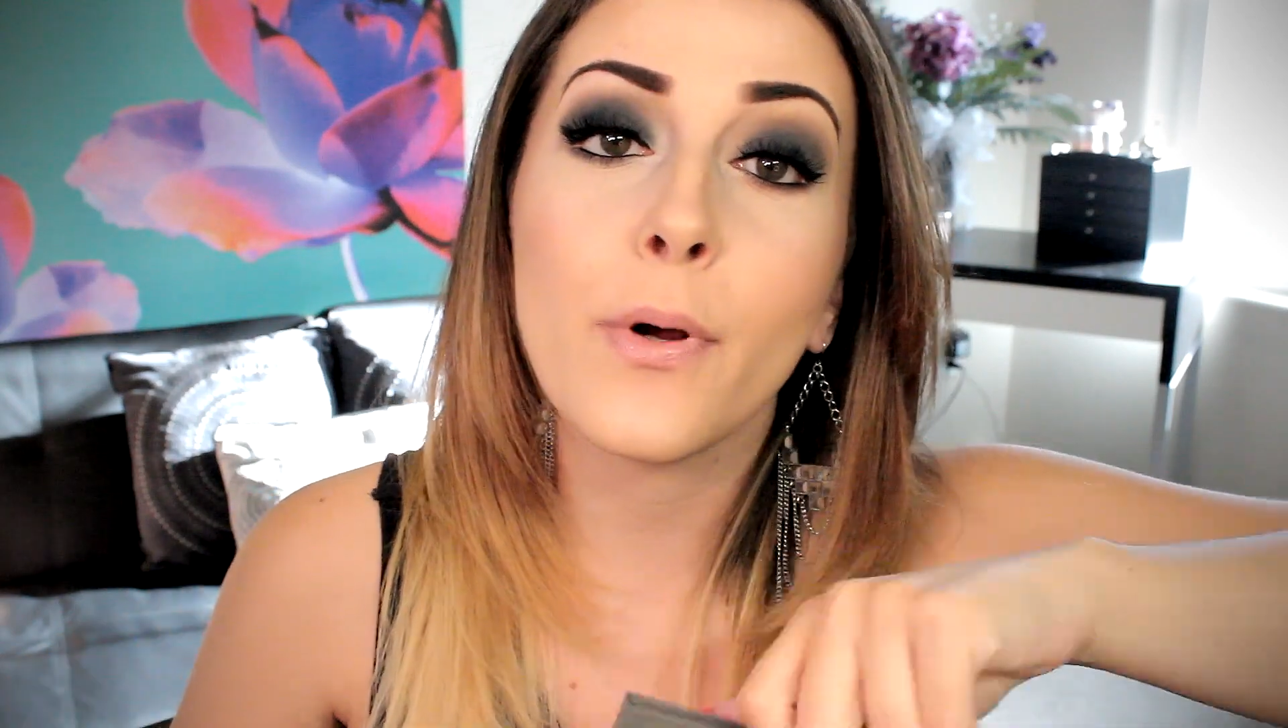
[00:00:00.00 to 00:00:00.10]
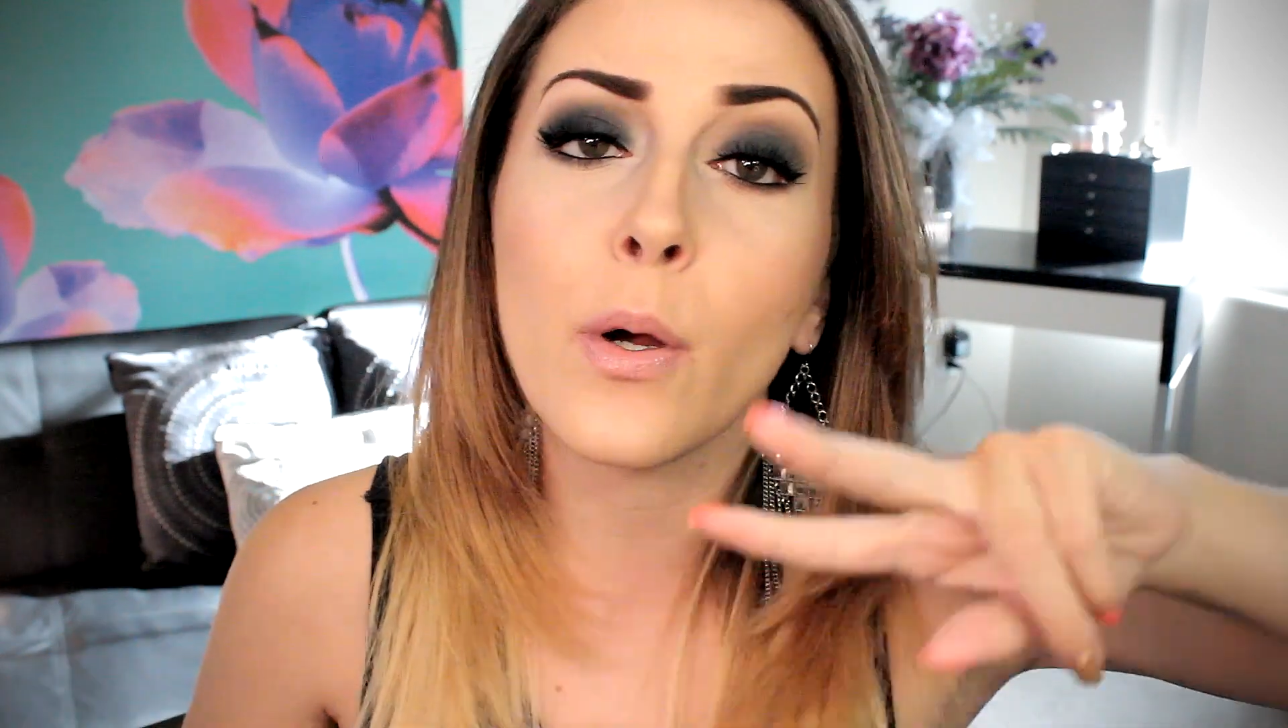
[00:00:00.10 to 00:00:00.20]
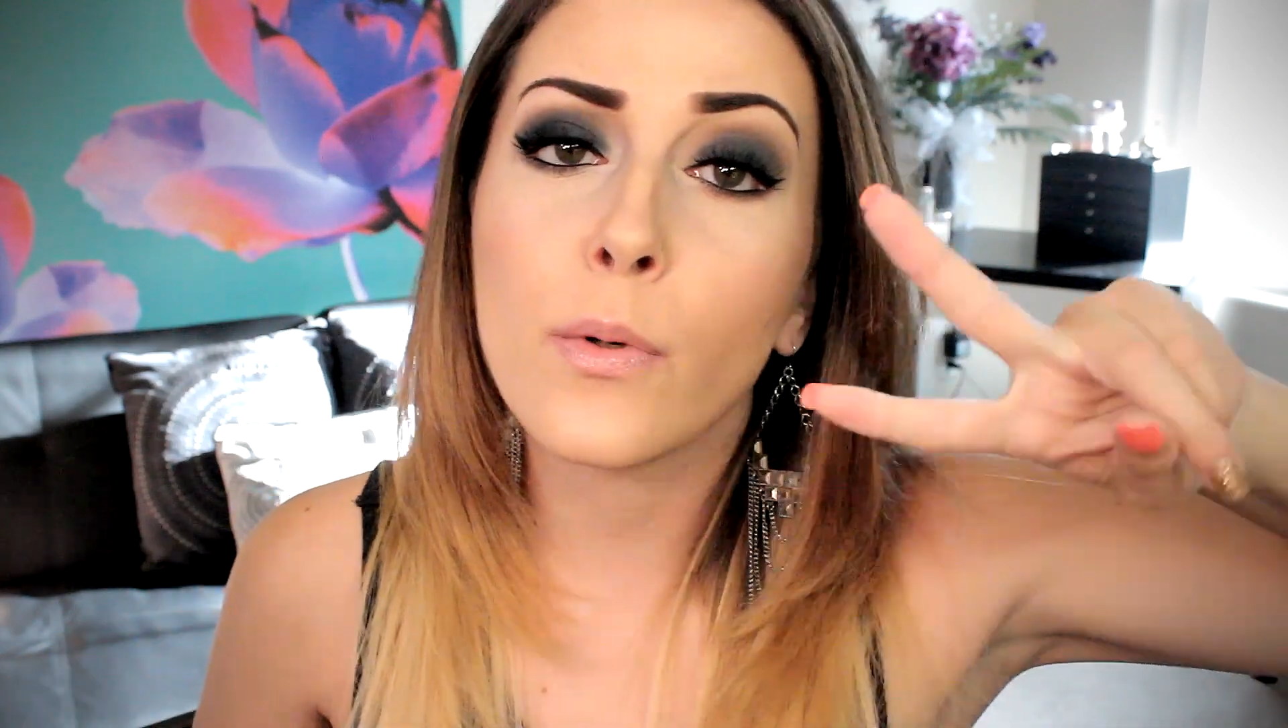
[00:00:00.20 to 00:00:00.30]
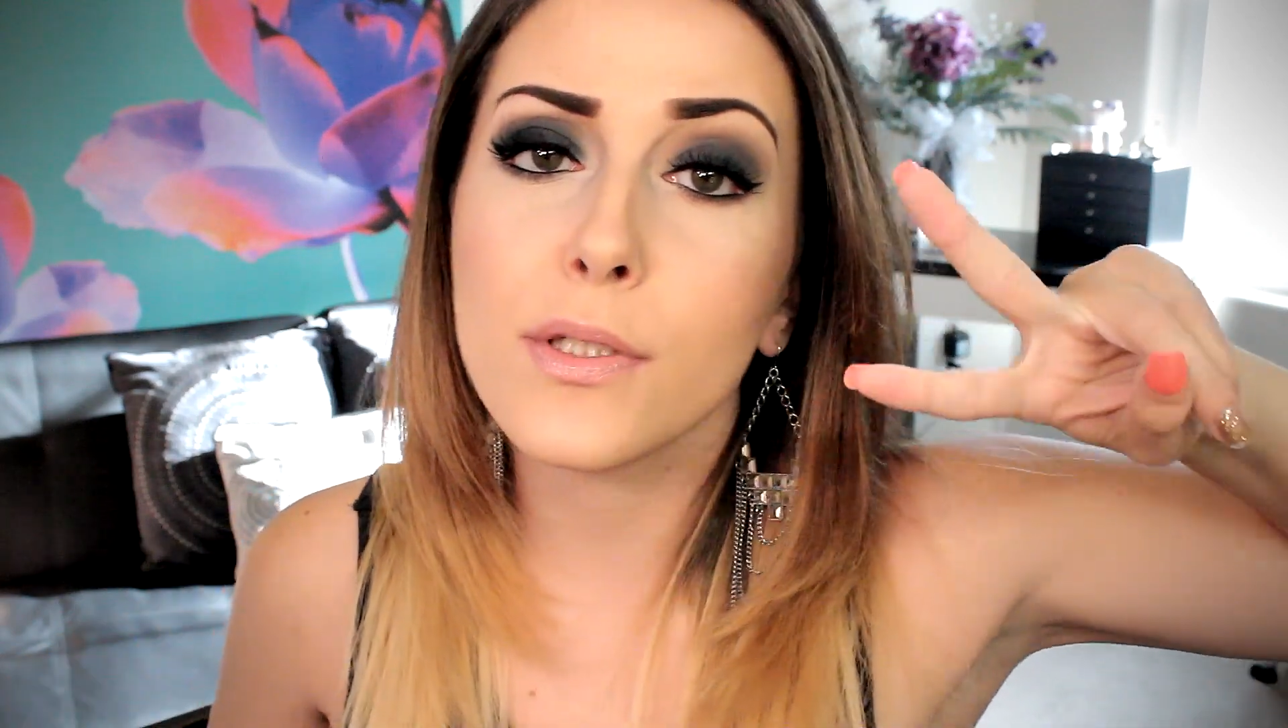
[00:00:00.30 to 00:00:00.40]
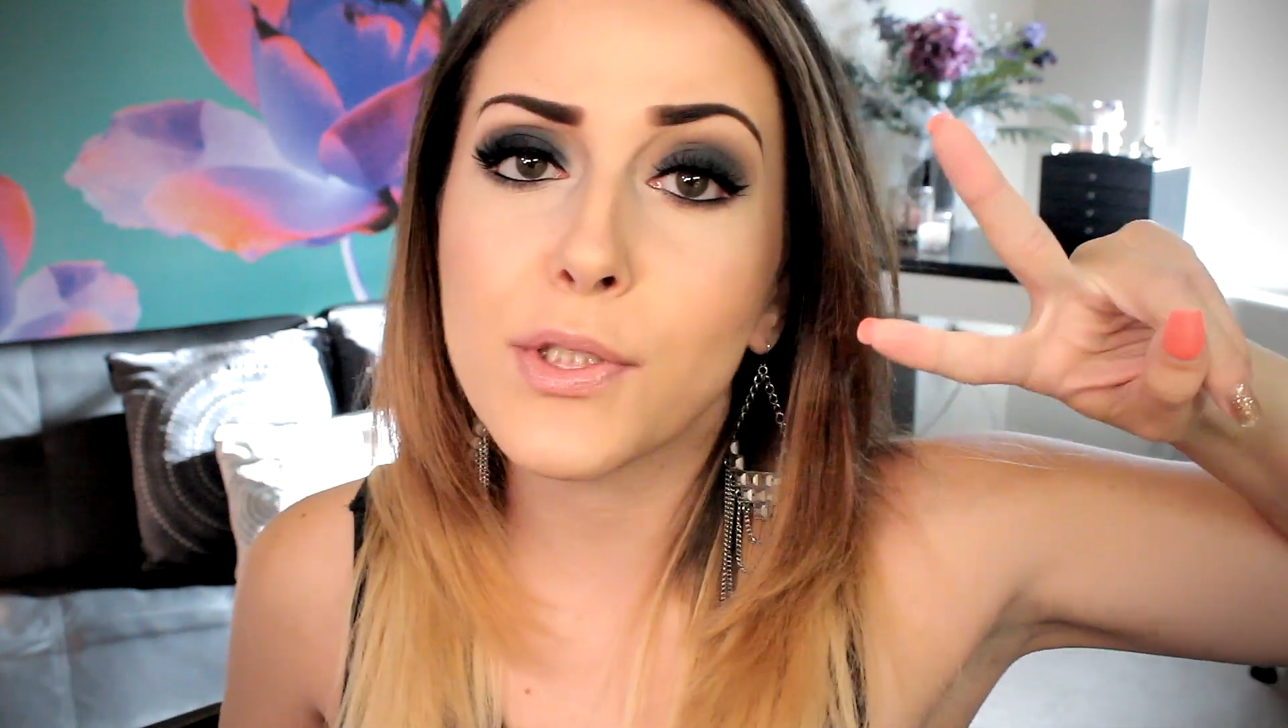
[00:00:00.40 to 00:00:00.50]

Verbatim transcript: Pro